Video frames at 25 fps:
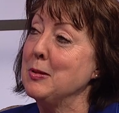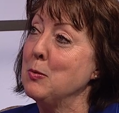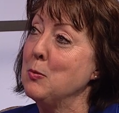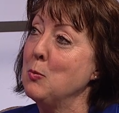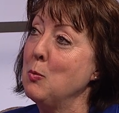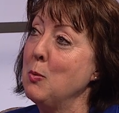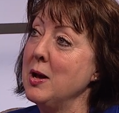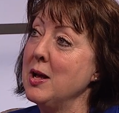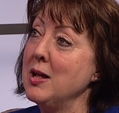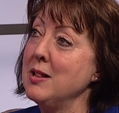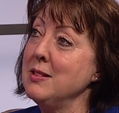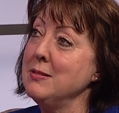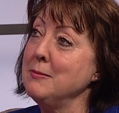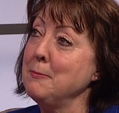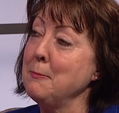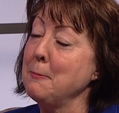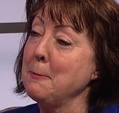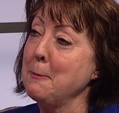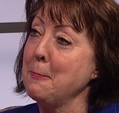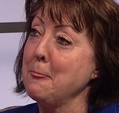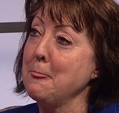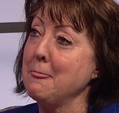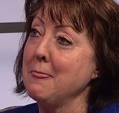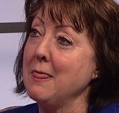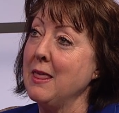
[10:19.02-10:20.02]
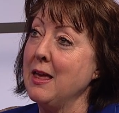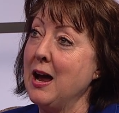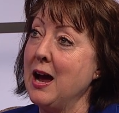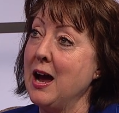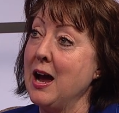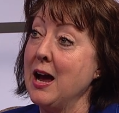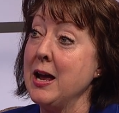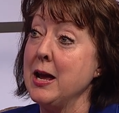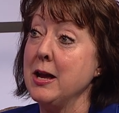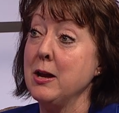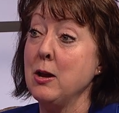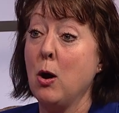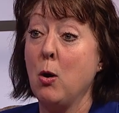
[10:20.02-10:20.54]
Well,
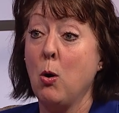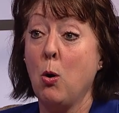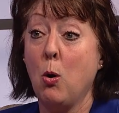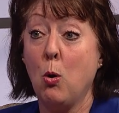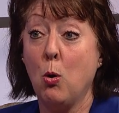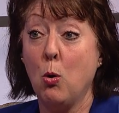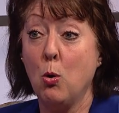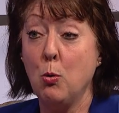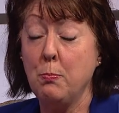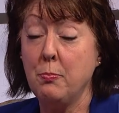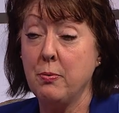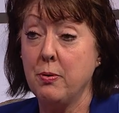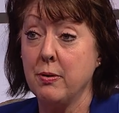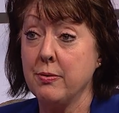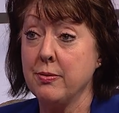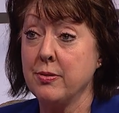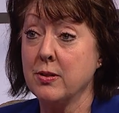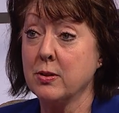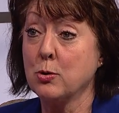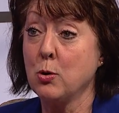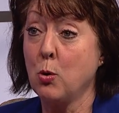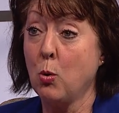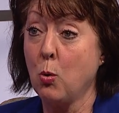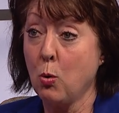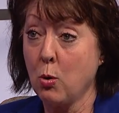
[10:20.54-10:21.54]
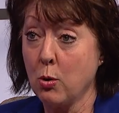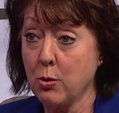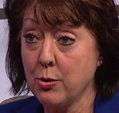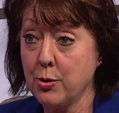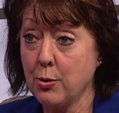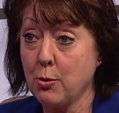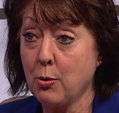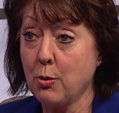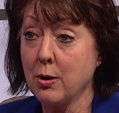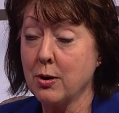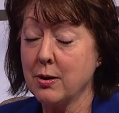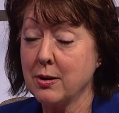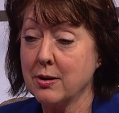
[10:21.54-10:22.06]
I hope the
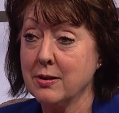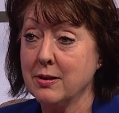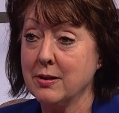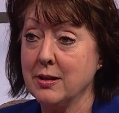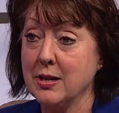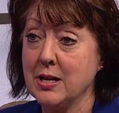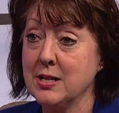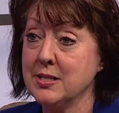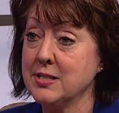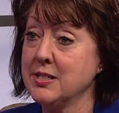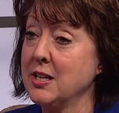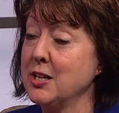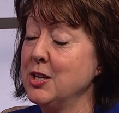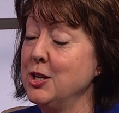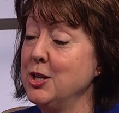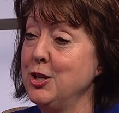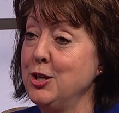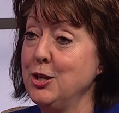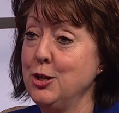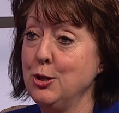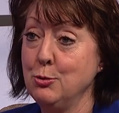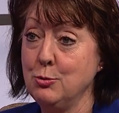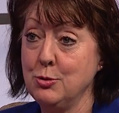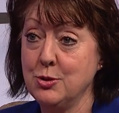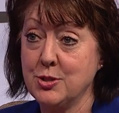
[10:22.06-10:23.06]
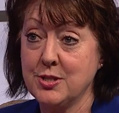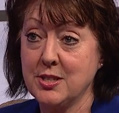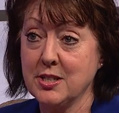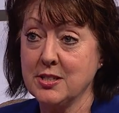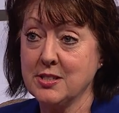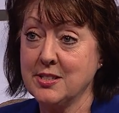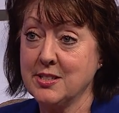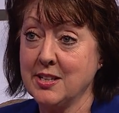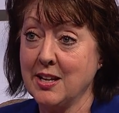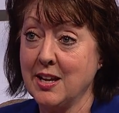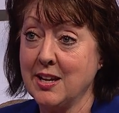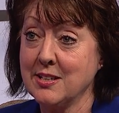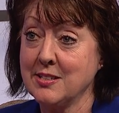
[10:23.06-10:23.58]
corridor is a huge
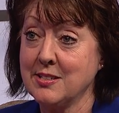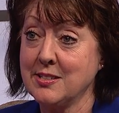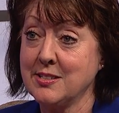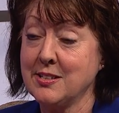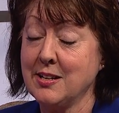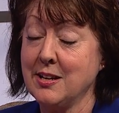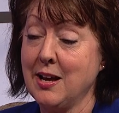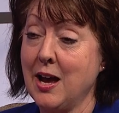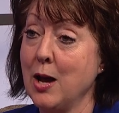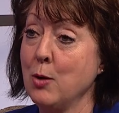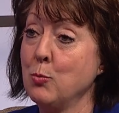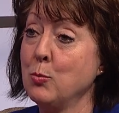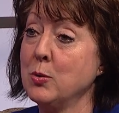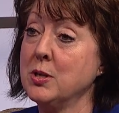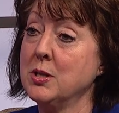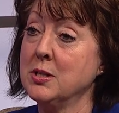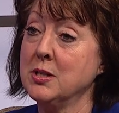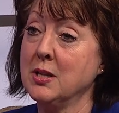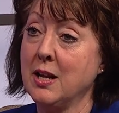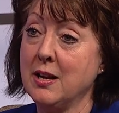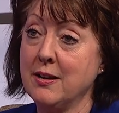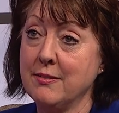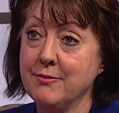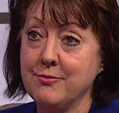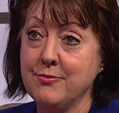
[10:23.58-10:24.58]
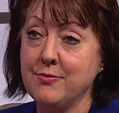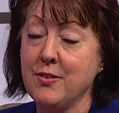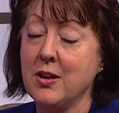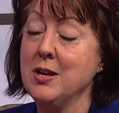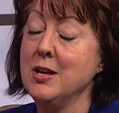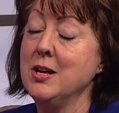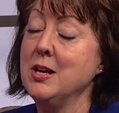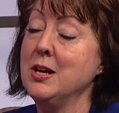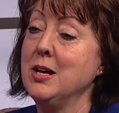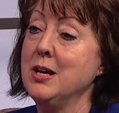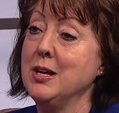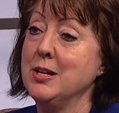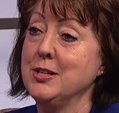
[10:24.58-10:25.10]
success. I would love
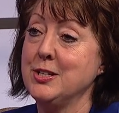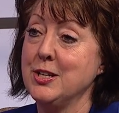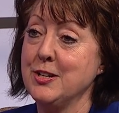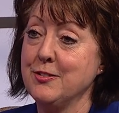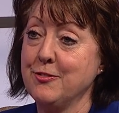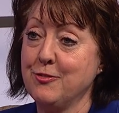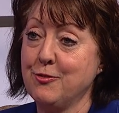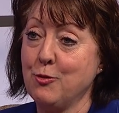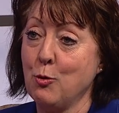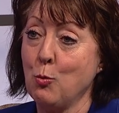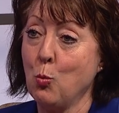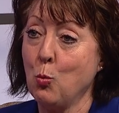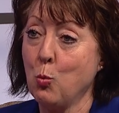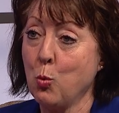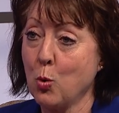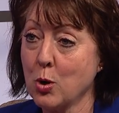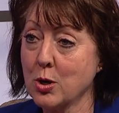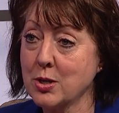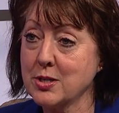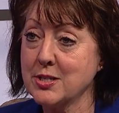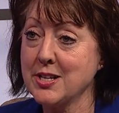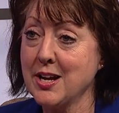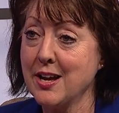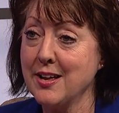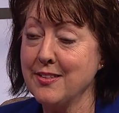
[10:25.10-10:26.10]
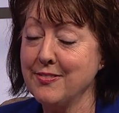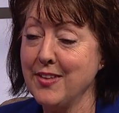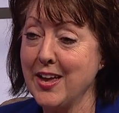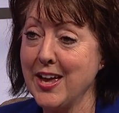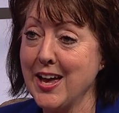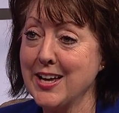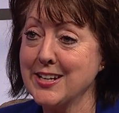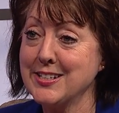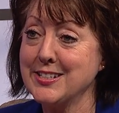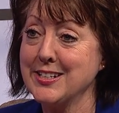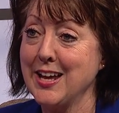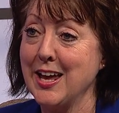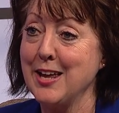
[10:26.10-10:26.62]
to have worked on
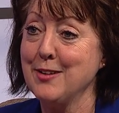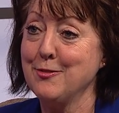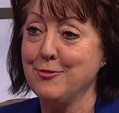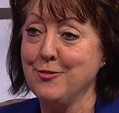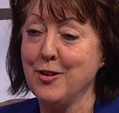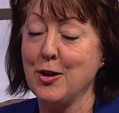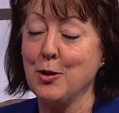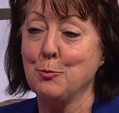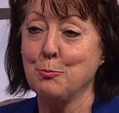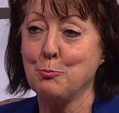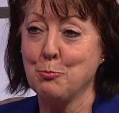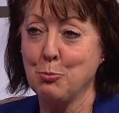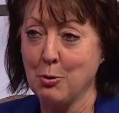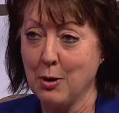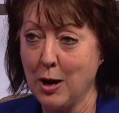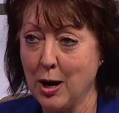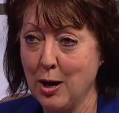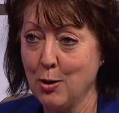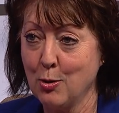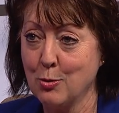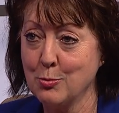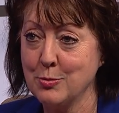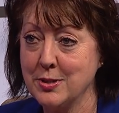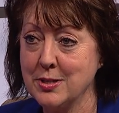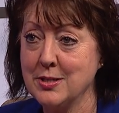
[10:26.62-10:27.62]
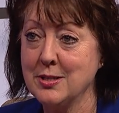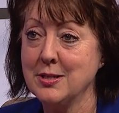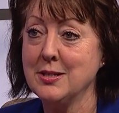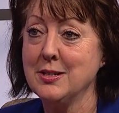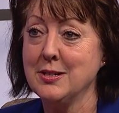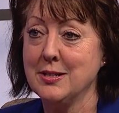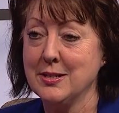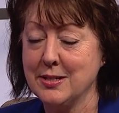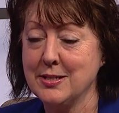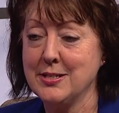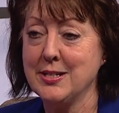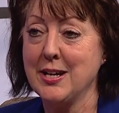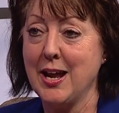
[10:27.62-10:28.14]
that and felt proud
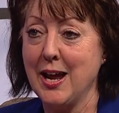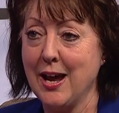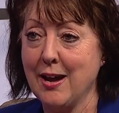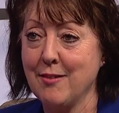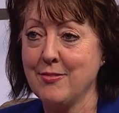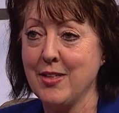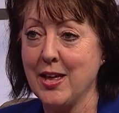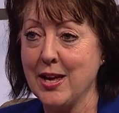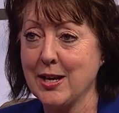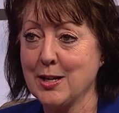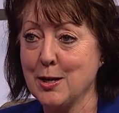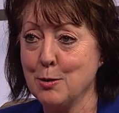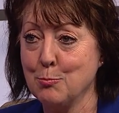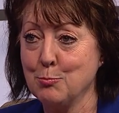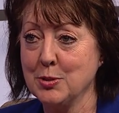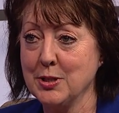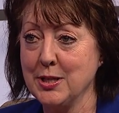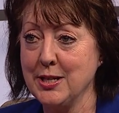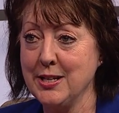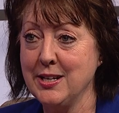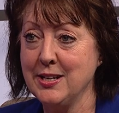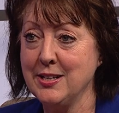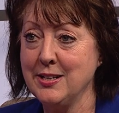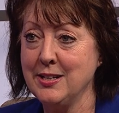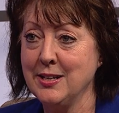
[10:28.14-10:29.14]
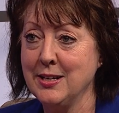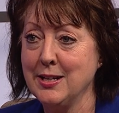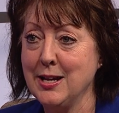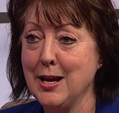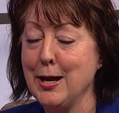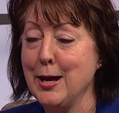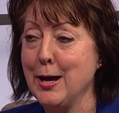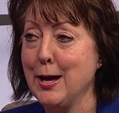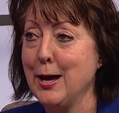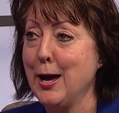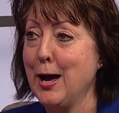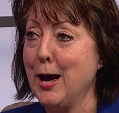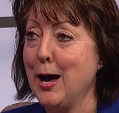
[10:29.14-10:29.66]
to have that completed.
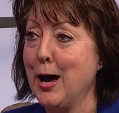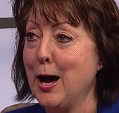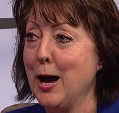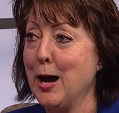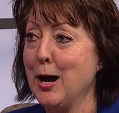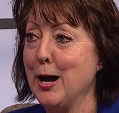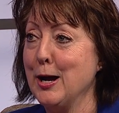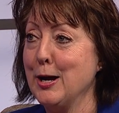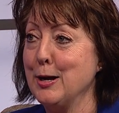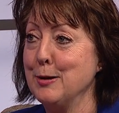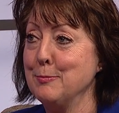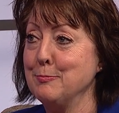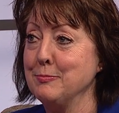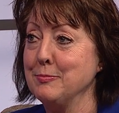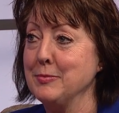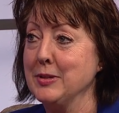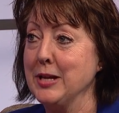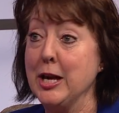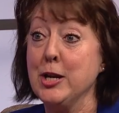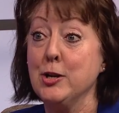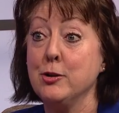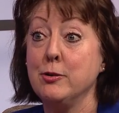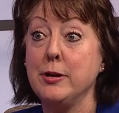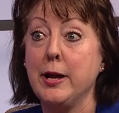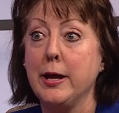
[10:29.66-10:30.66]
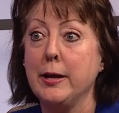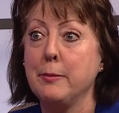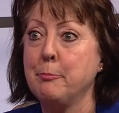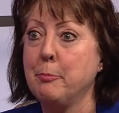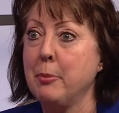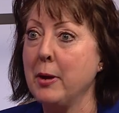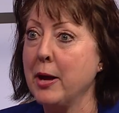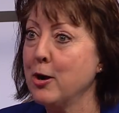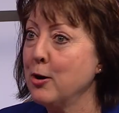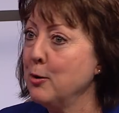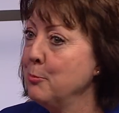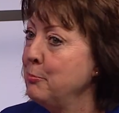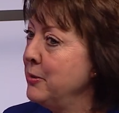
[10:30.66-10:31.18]
Internet
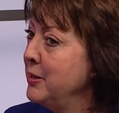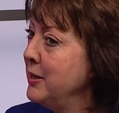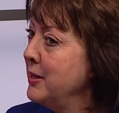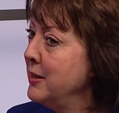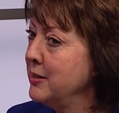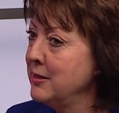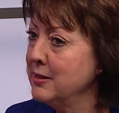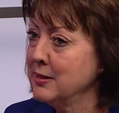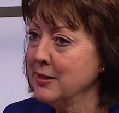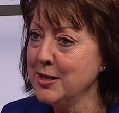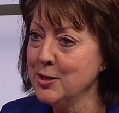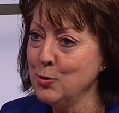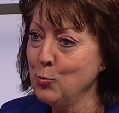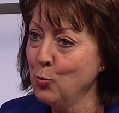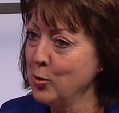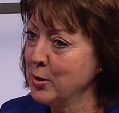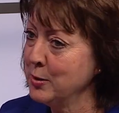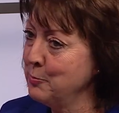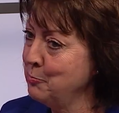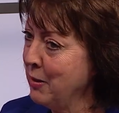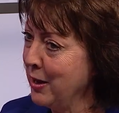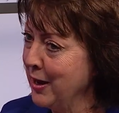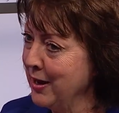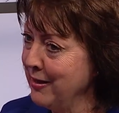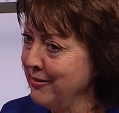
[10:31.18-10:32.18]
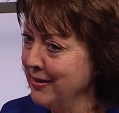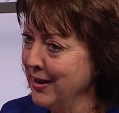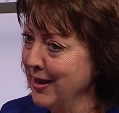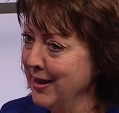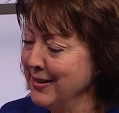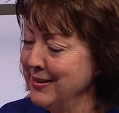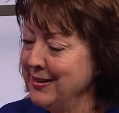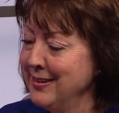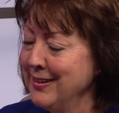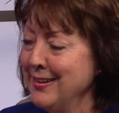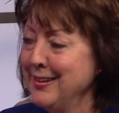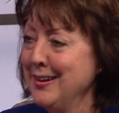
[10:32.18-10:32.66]
better be in Linwood by then,